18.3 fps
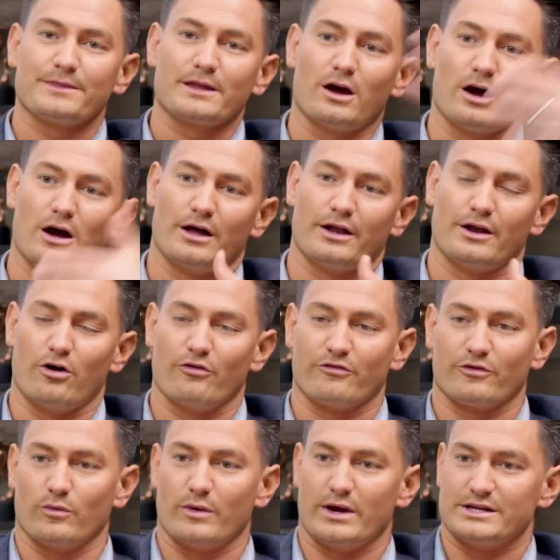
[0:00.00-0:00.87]
It
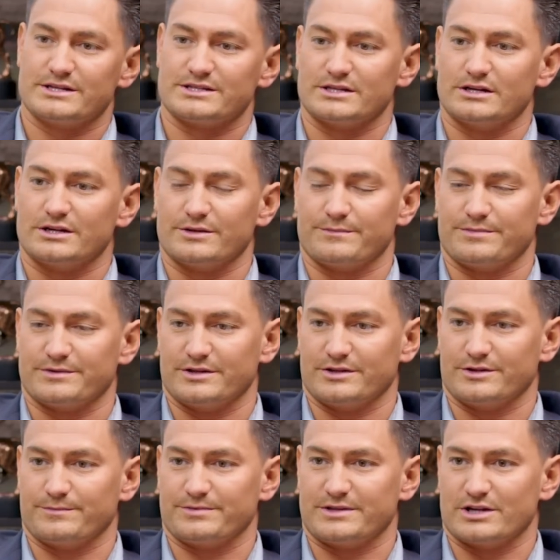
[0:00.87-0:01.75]
overweights
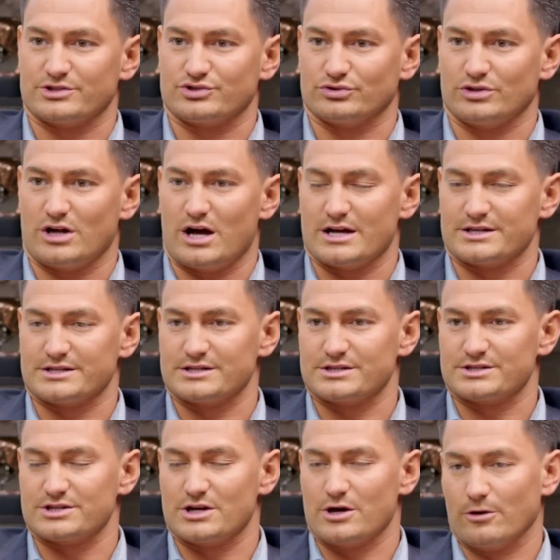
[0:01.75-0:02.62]
the potential
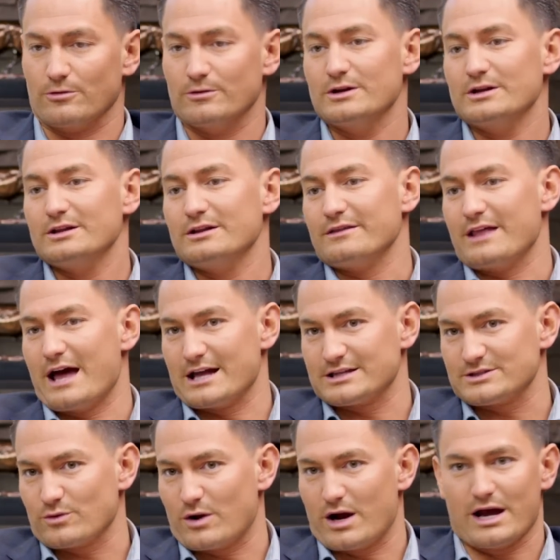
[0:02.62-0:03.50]
losses. So
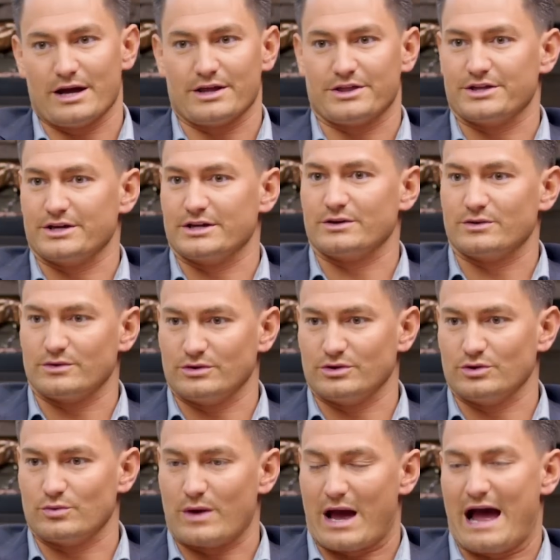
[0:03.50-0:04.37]
that's why I think
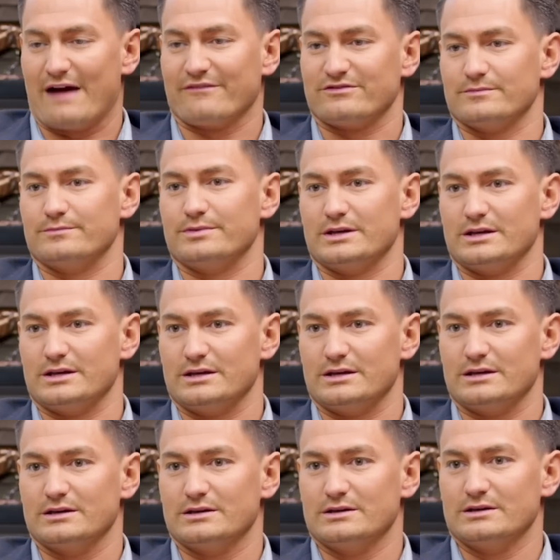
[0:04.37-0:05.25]
you have to
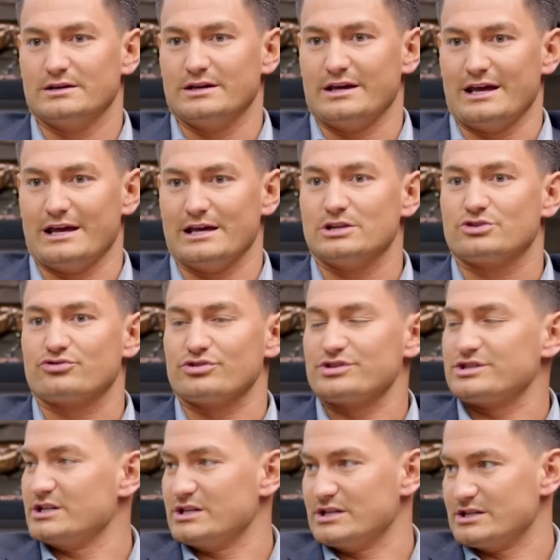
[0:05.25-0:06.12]
be
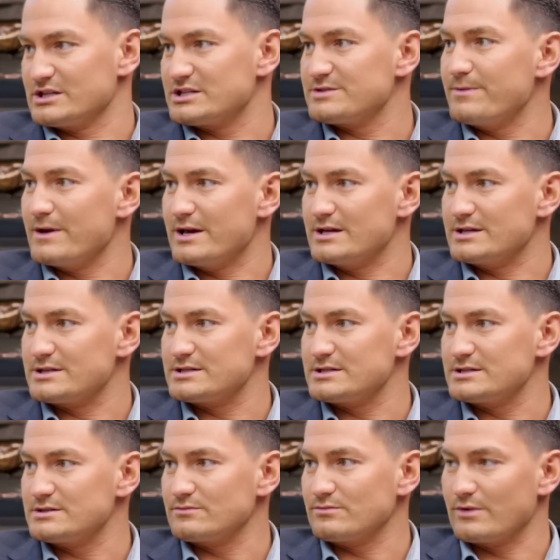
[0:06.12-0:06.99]
interested in the
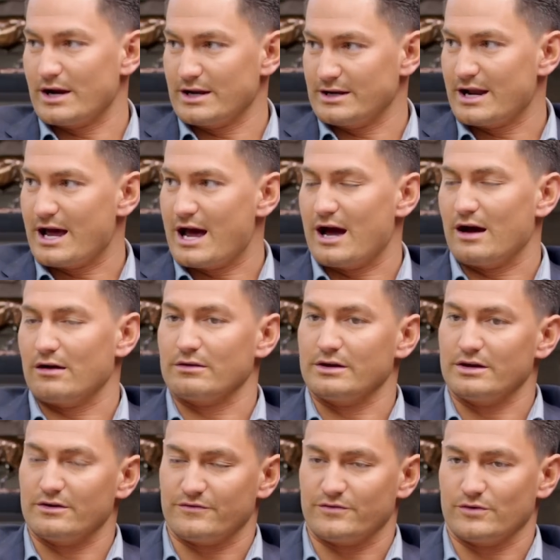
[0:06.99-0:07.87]
space right now
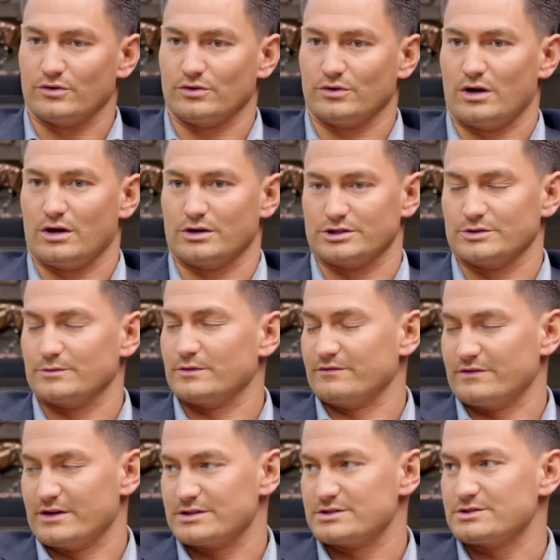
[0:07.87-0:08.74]
if you're a long-term
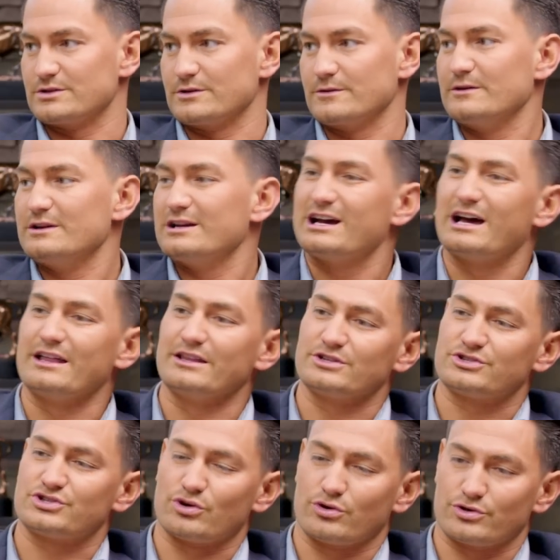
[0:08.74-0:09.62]
investor. I
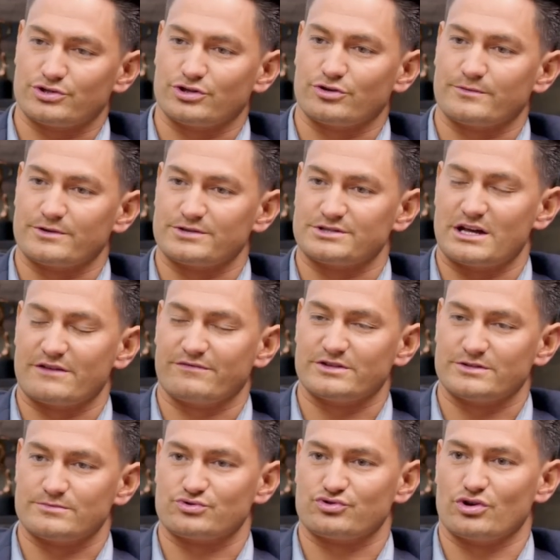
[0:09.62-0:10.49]
think short-term, there's definitely
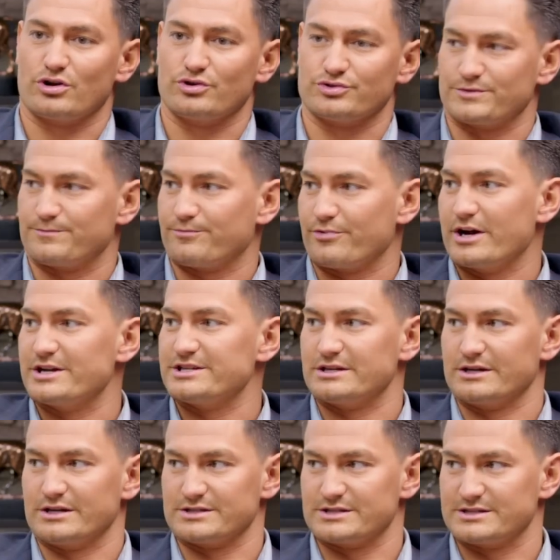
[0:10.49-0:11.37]
some struggles with
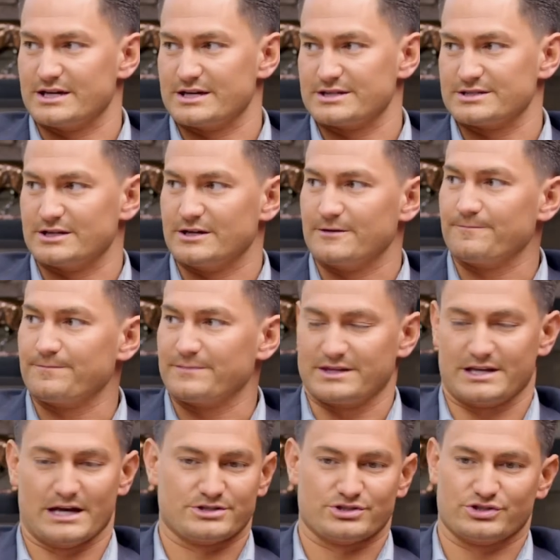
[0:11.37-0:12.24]
pricing because of Tesla.
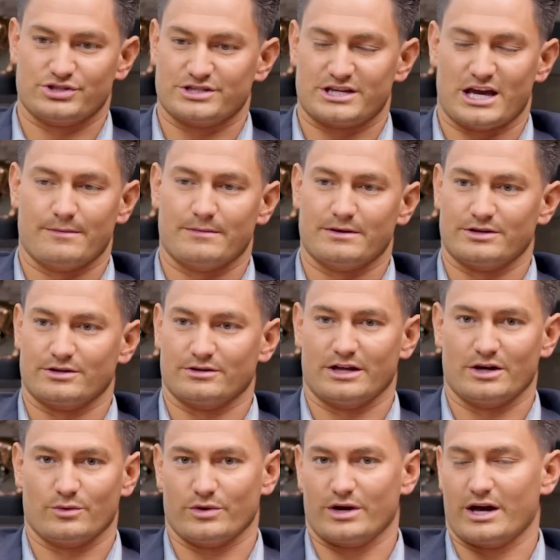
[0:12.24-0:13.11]
Tesla just came in, they're
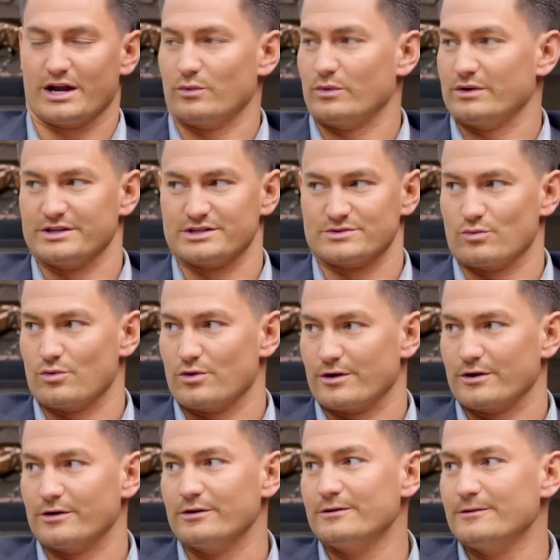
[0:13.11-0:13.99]
like, we got to win this
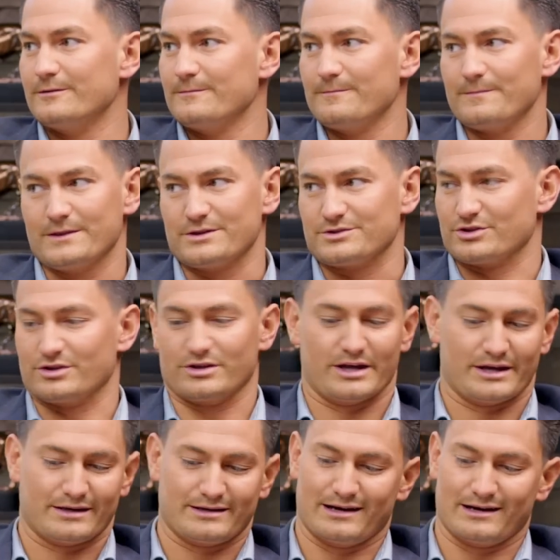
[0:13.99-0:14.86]
war. So
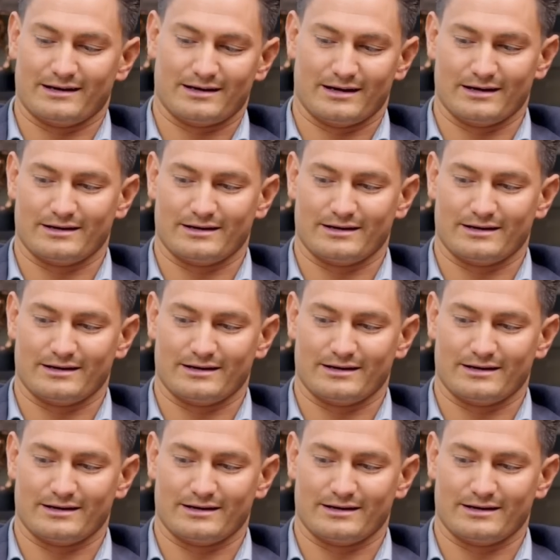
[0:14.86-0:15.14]
like, cut.